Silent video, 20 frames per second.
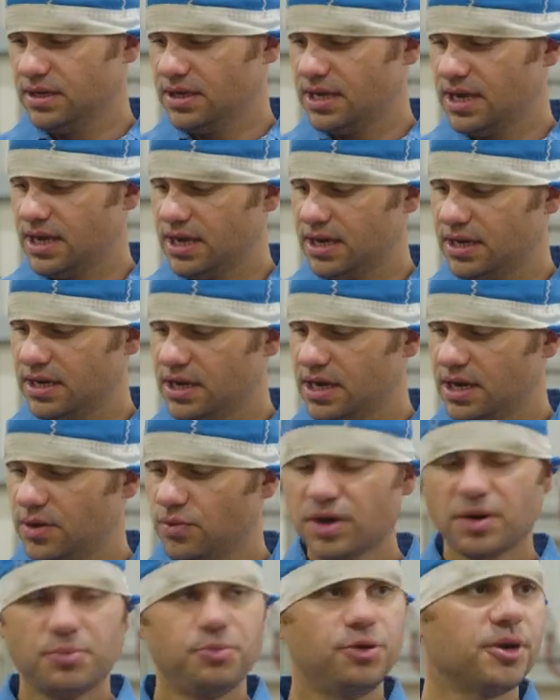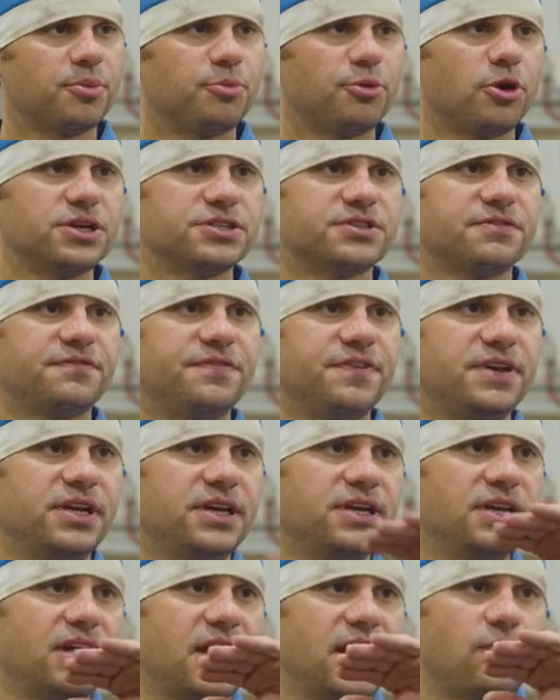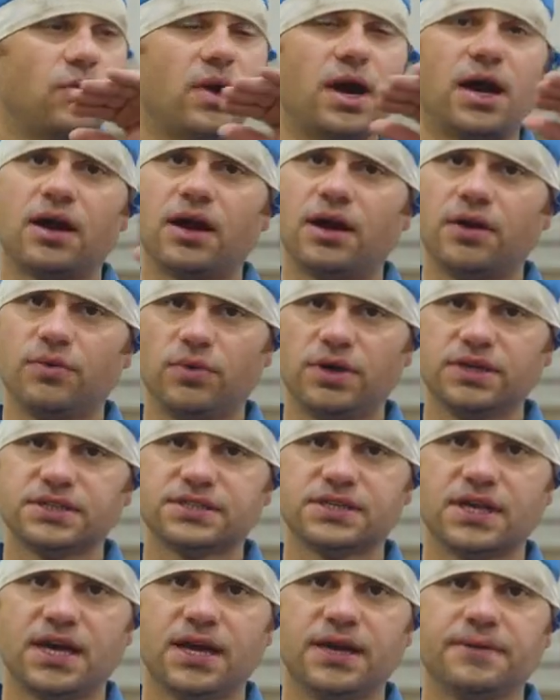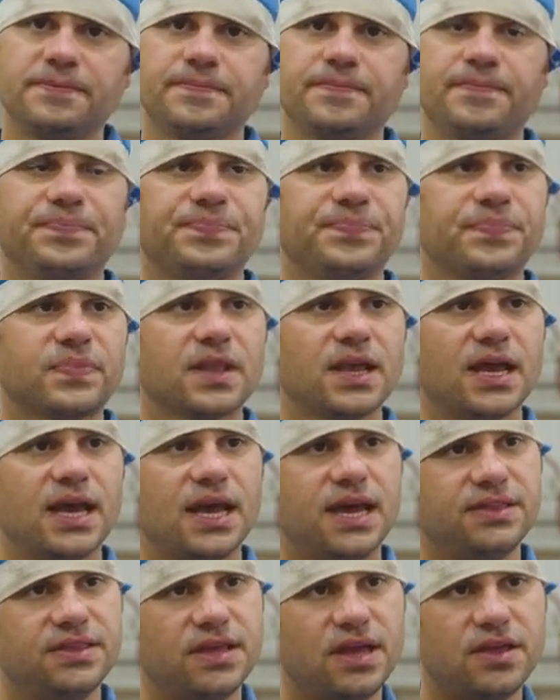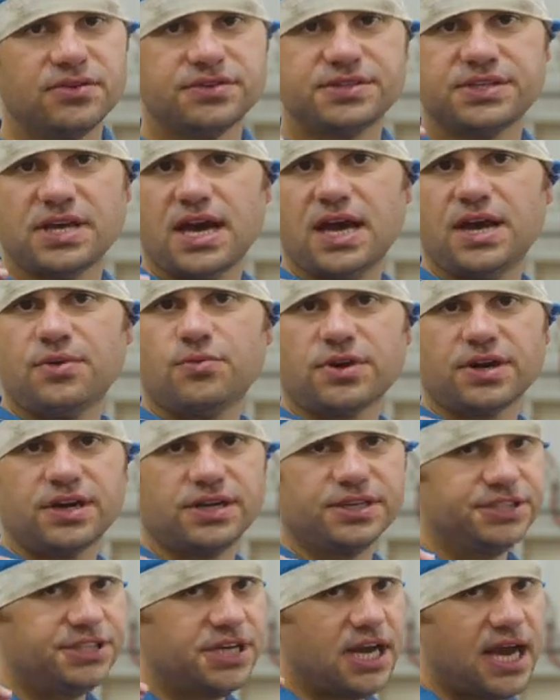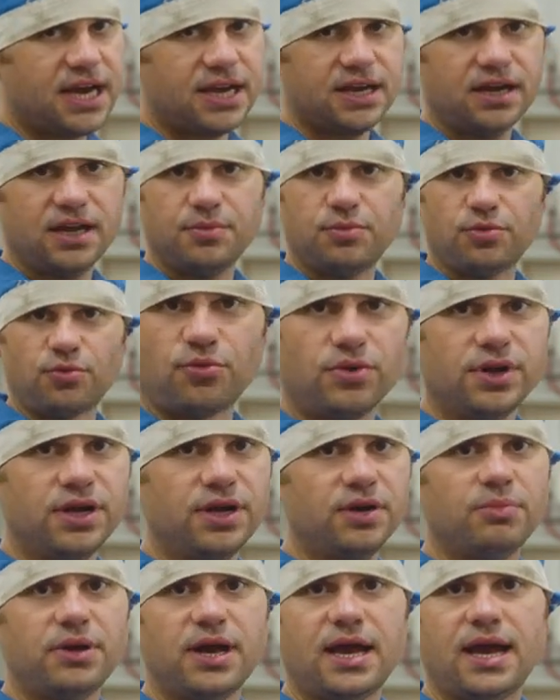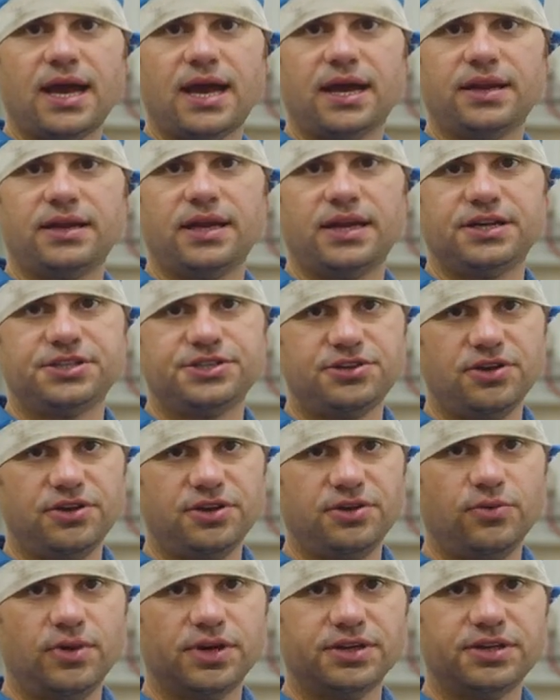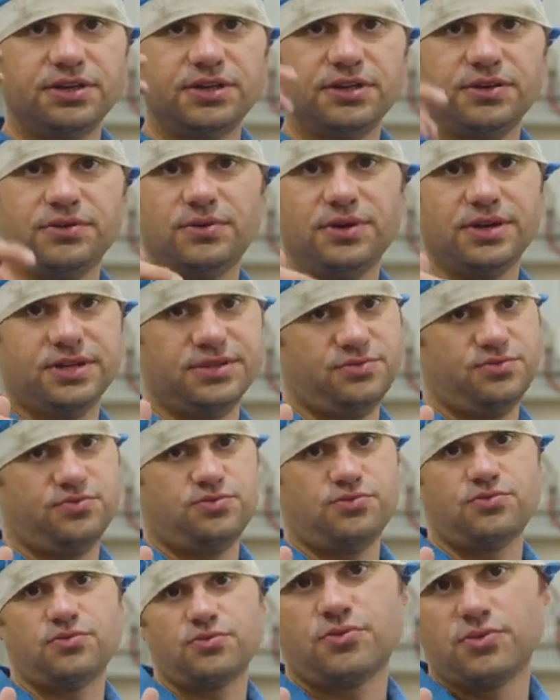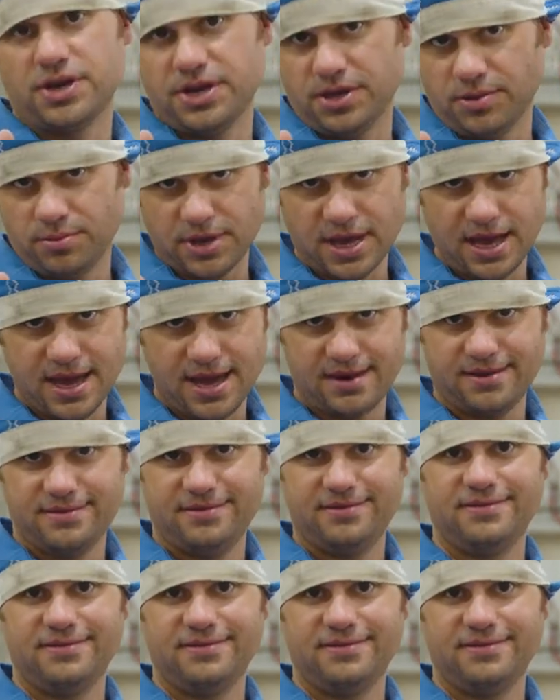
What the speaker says: And we're gonna put a pressure feed lay wire on one side, and the other side we're gonna jack it up real bad and show you what to do when it's real bad.